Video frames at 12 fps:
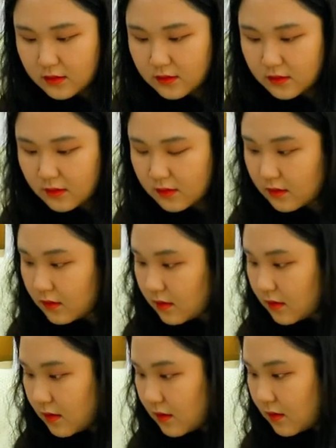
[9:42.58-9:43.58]

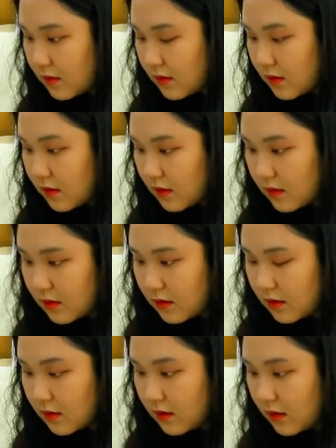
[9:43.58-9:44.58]

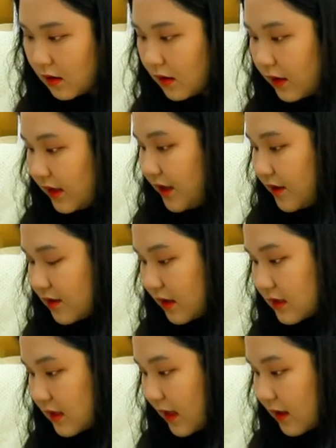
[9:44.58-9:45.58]

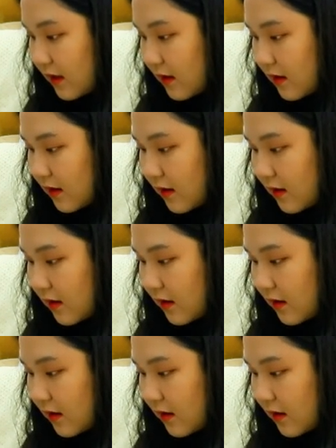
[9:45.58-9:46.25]
The person shown says nothing.